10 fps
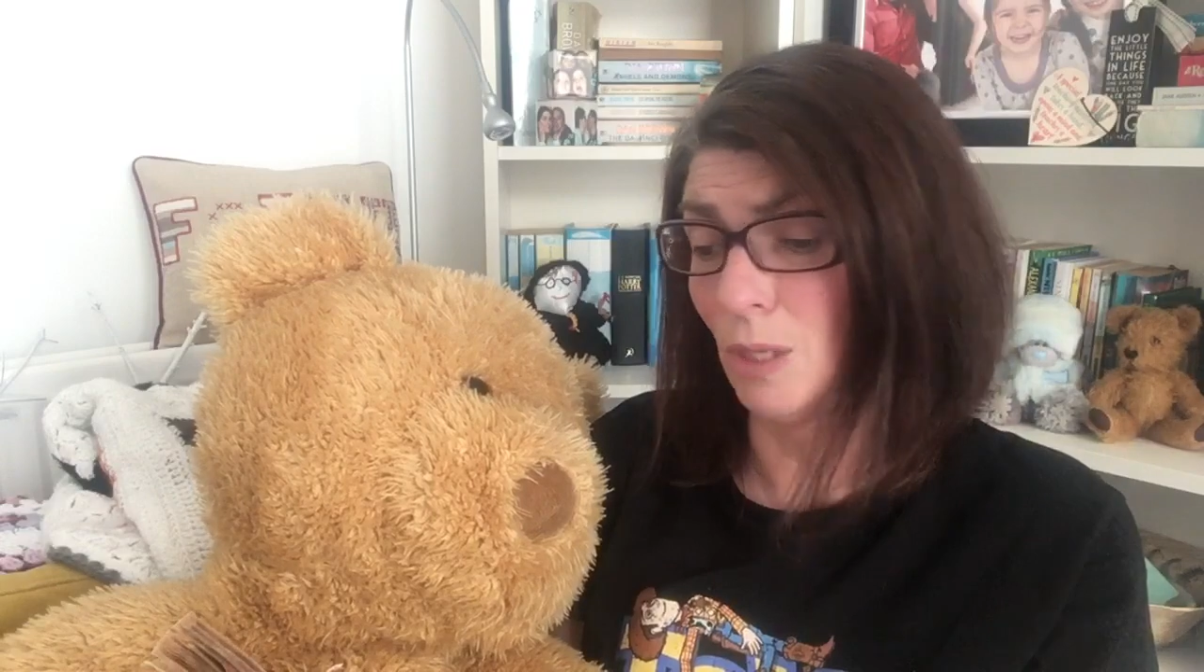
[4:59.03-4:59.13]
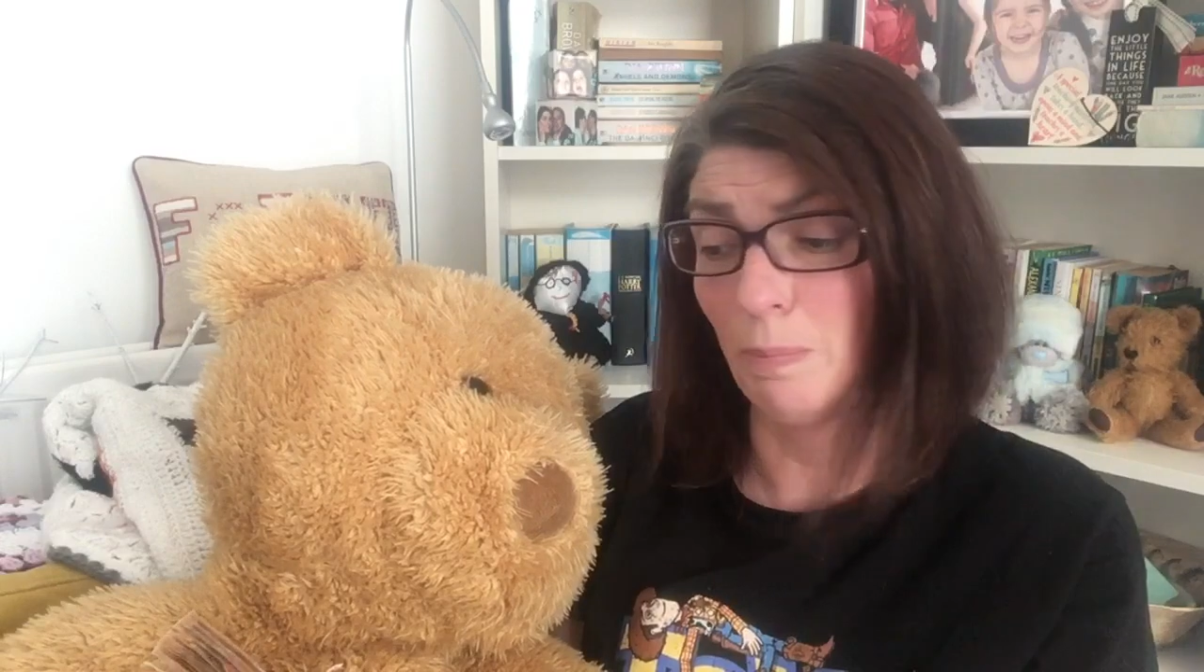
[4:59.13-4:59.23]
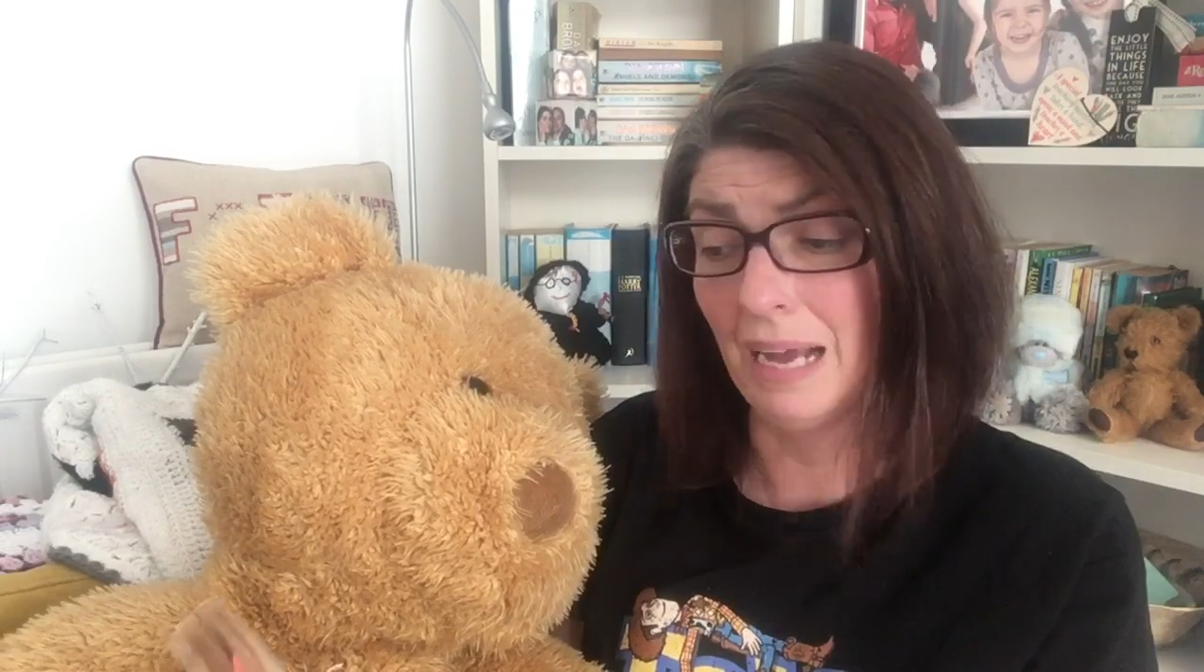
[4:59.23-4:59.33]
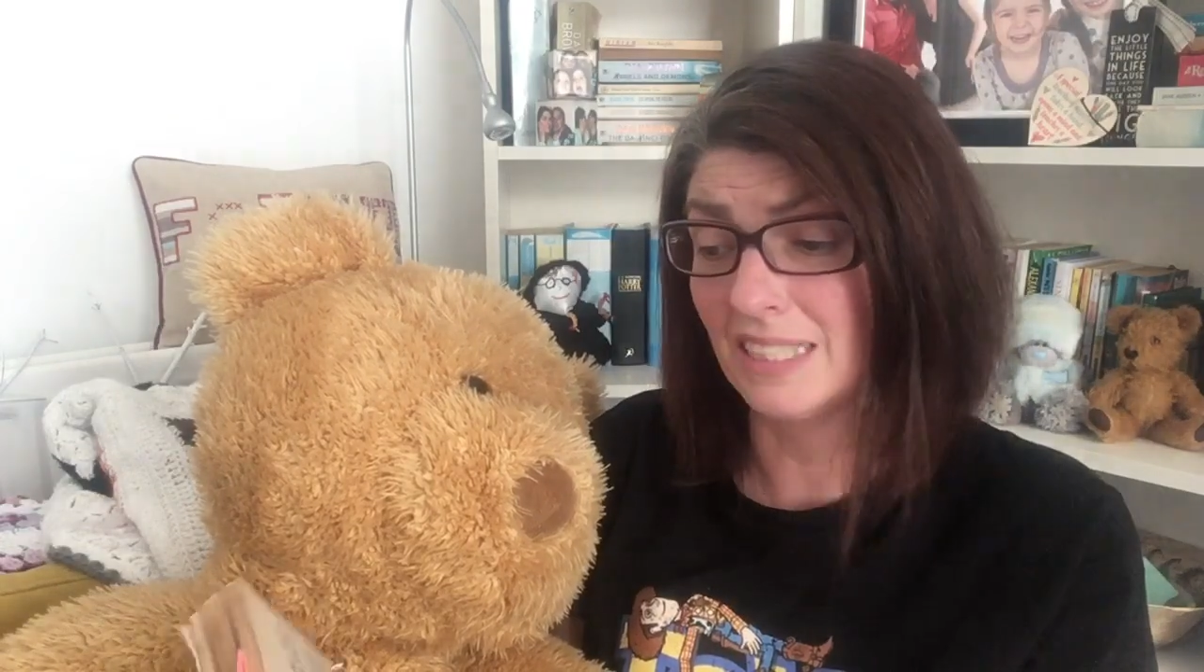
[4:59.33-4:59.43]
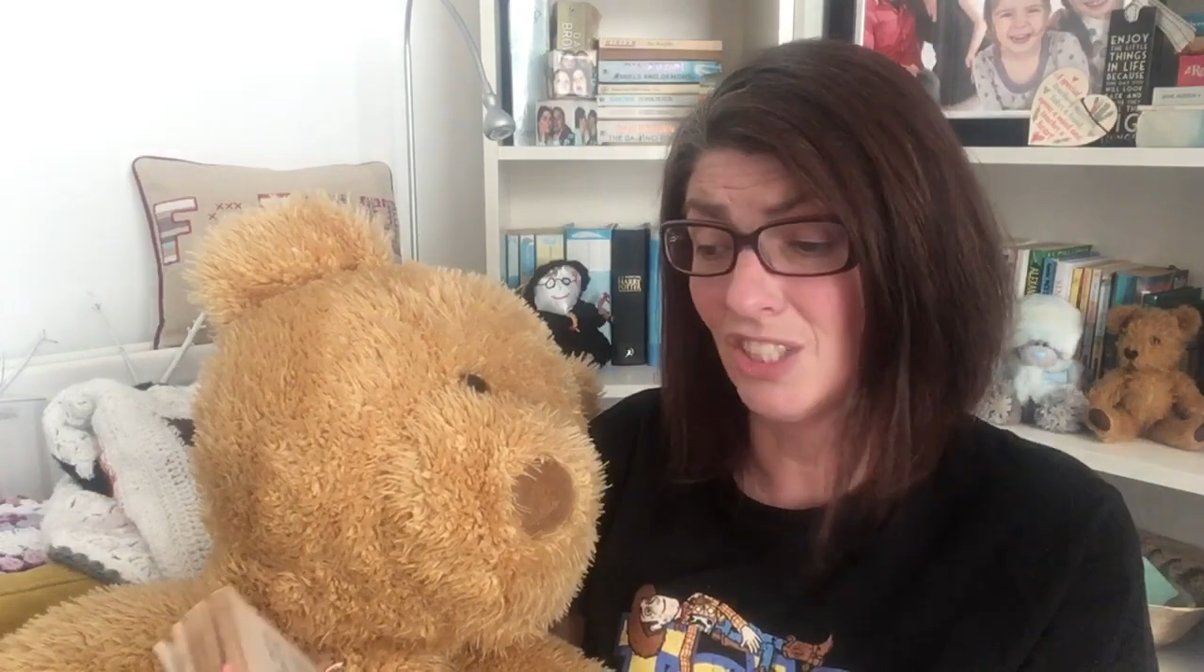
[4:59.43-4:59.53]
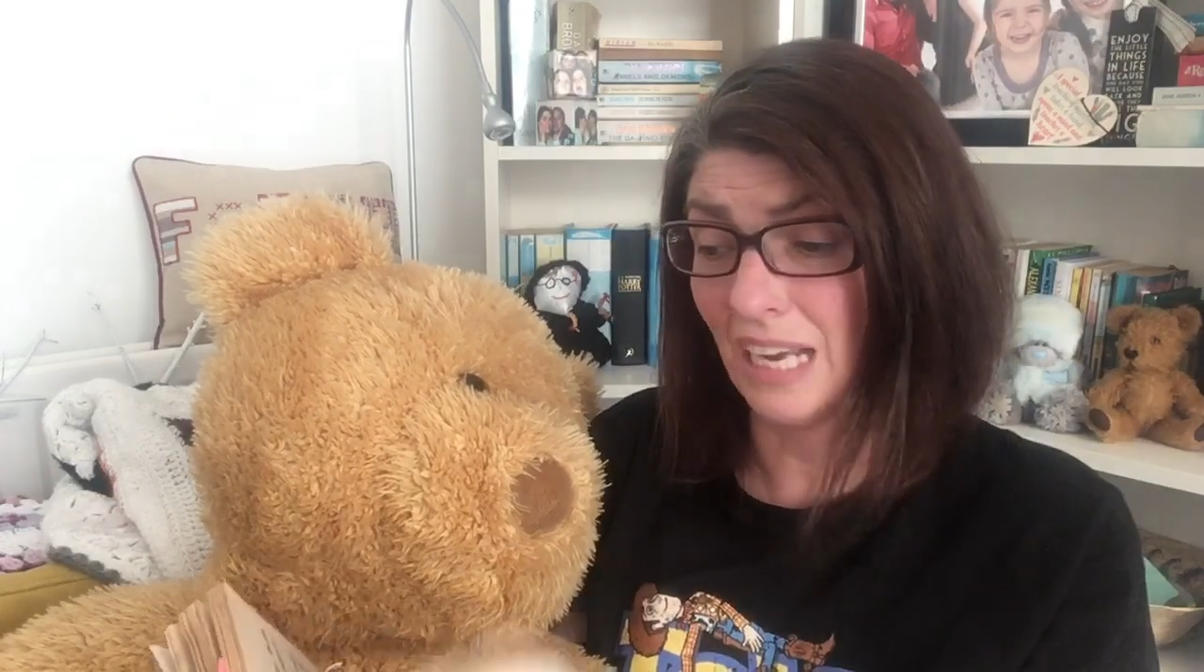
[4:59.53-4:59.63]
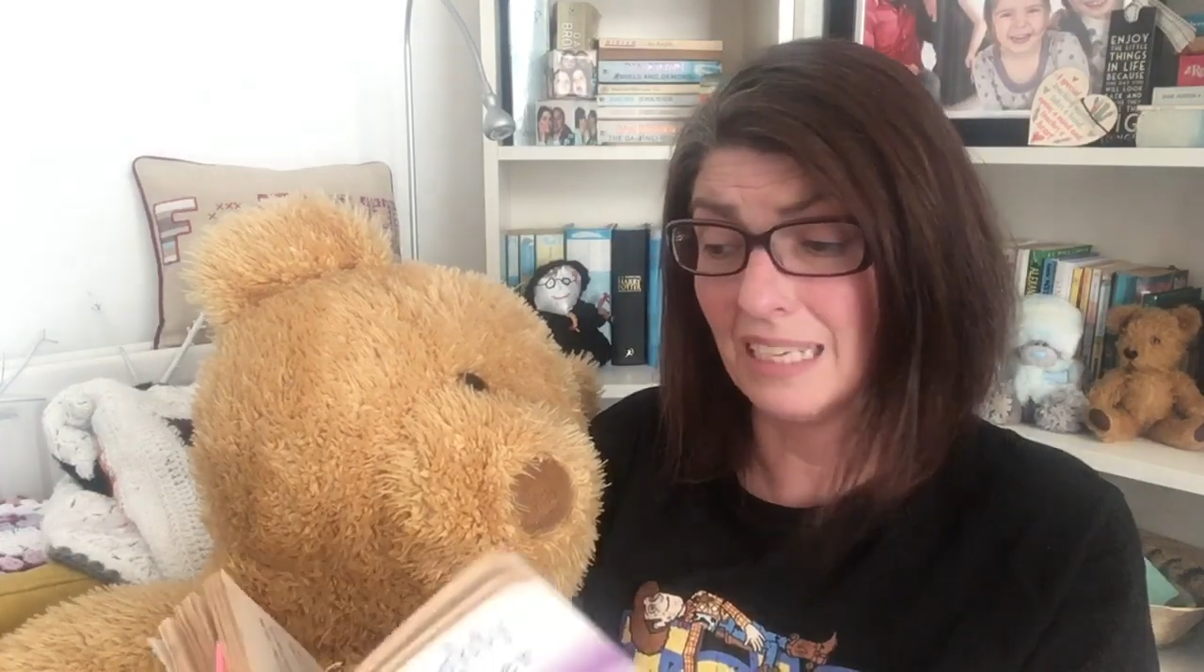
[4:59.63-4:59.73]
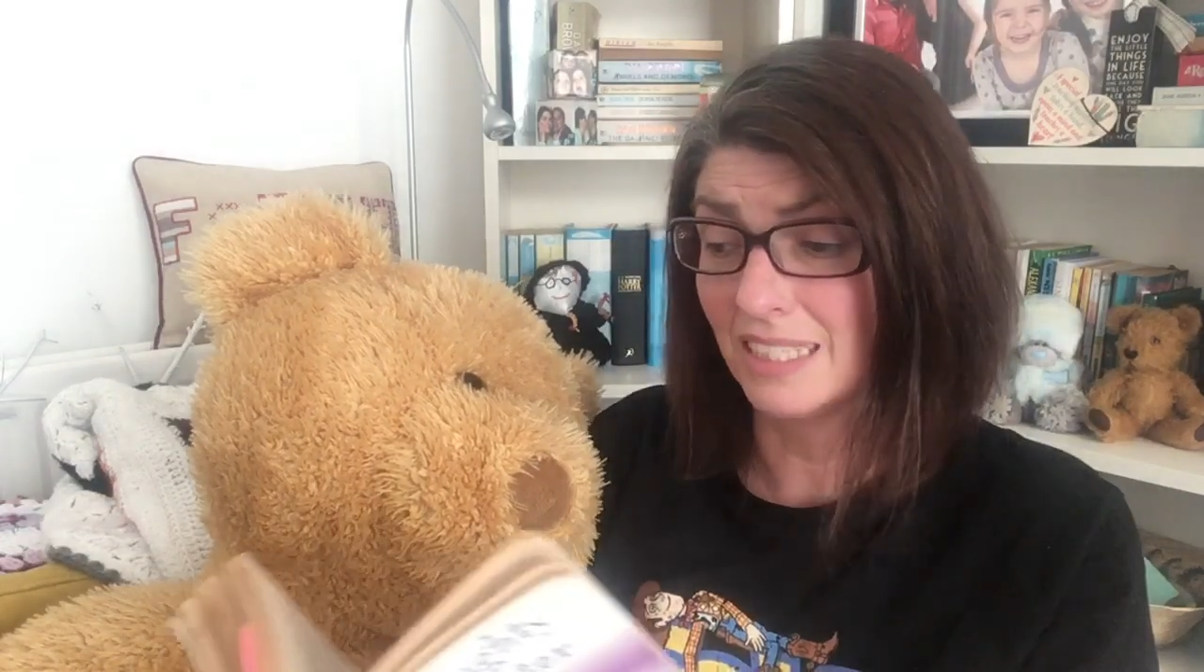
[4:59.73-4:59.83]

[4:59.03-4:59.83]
a bad child